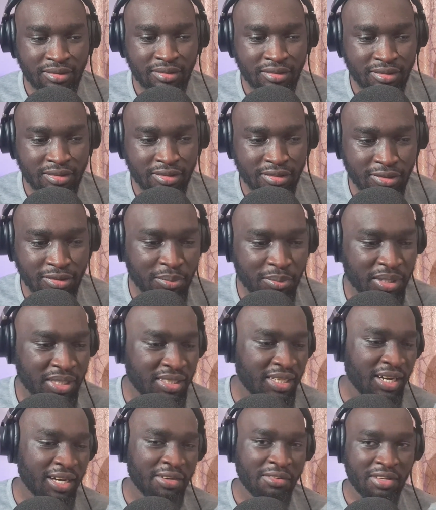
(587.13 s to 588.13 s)
to be
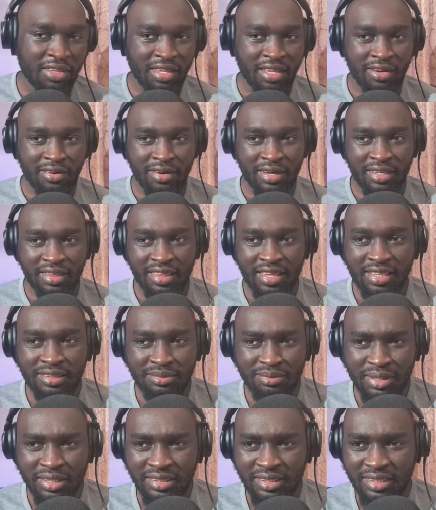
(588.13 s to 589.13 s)
done with. I want
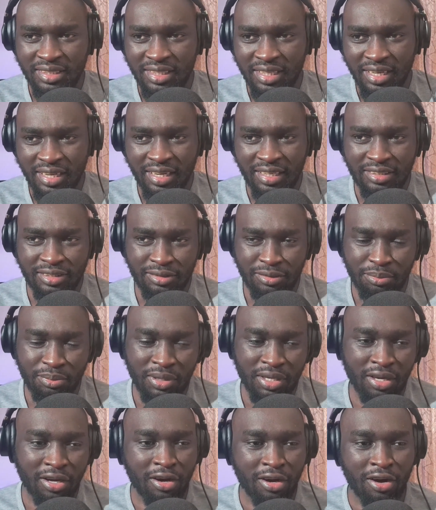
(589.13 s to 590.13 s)
this Man City curse to
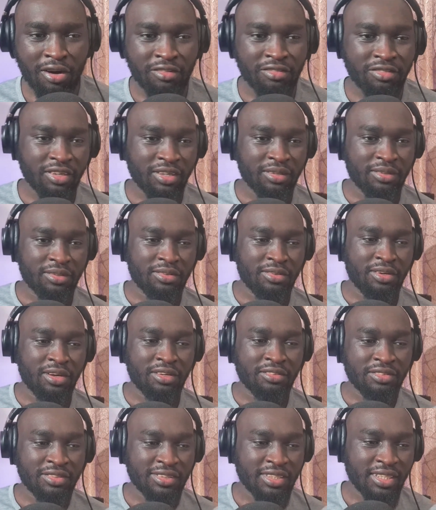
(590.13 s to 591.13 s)
be over. You
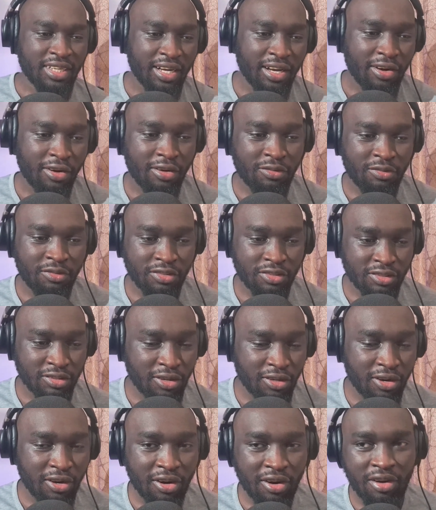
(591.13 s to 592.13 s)
have struggled for
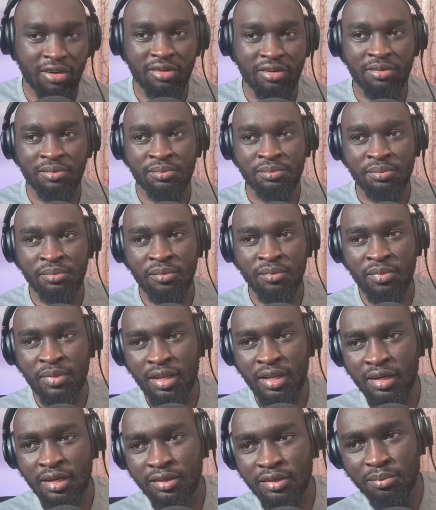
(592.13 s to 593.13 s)
so long
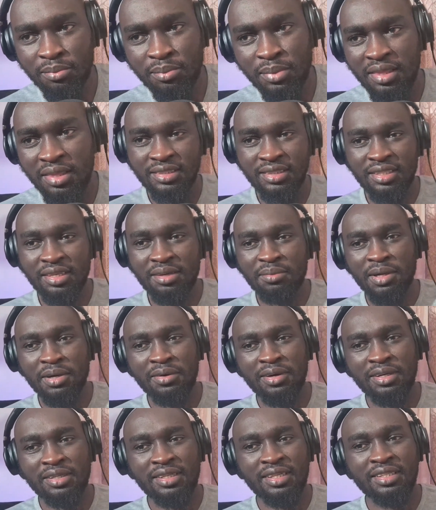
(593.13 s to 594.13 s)
to beat this team. I
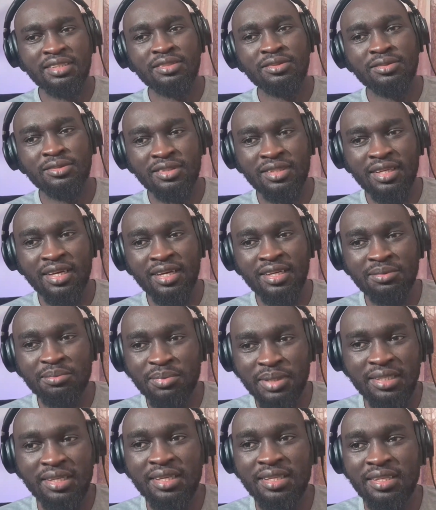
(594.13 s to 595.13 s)
want us to start
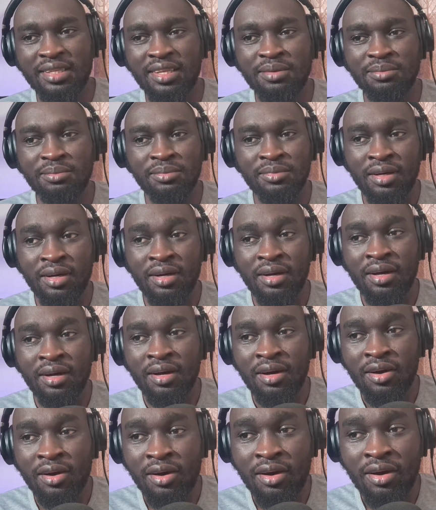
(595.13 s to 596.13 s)
beating them
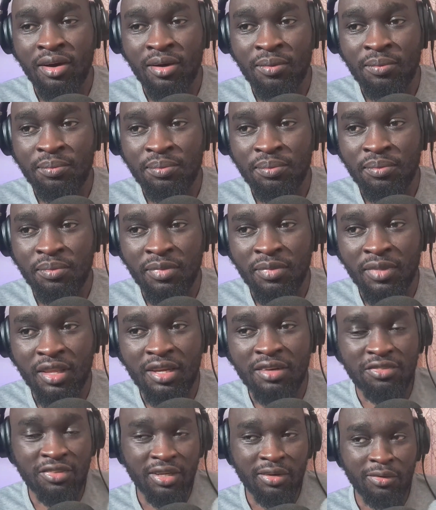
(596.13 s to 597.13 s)

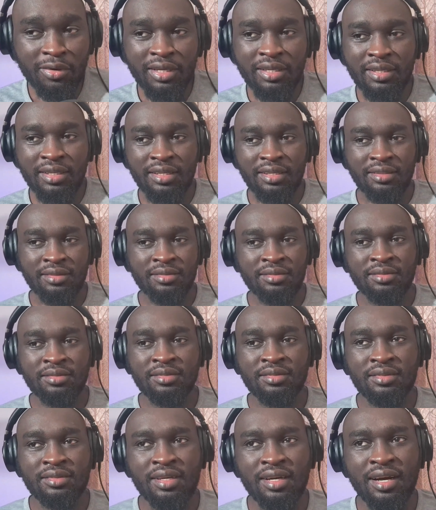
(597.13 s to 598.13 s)
frequently.
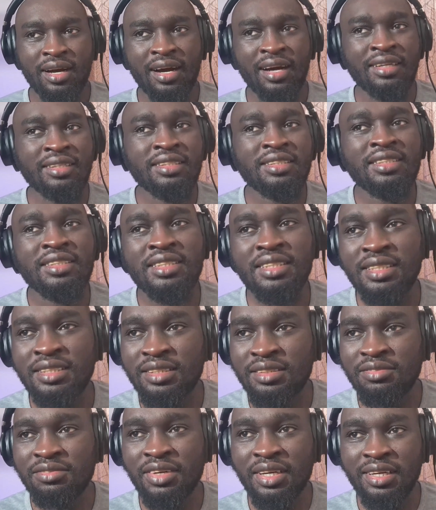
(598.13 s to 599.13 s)
And
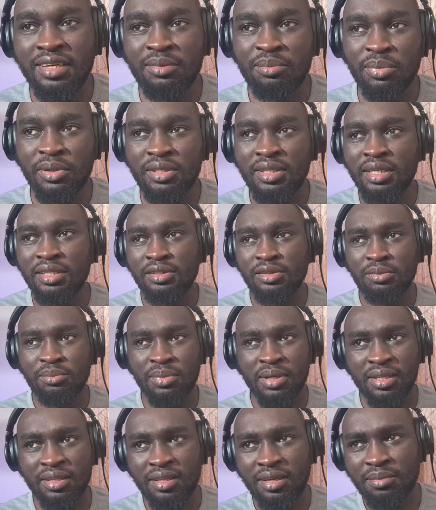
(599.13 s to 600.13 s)
it's very important to
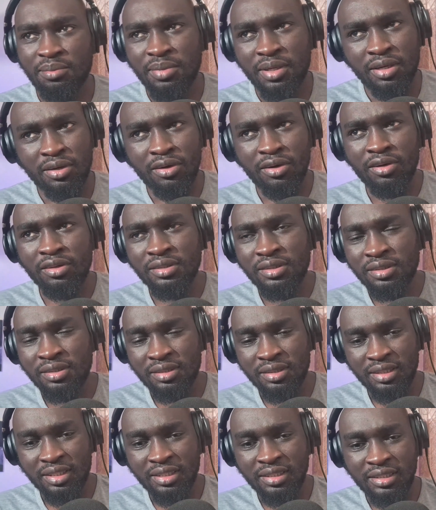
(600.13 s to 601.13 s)
beat them
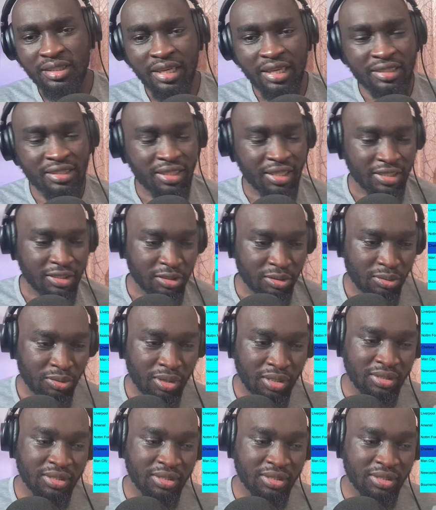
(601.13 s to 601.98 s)
because it just assures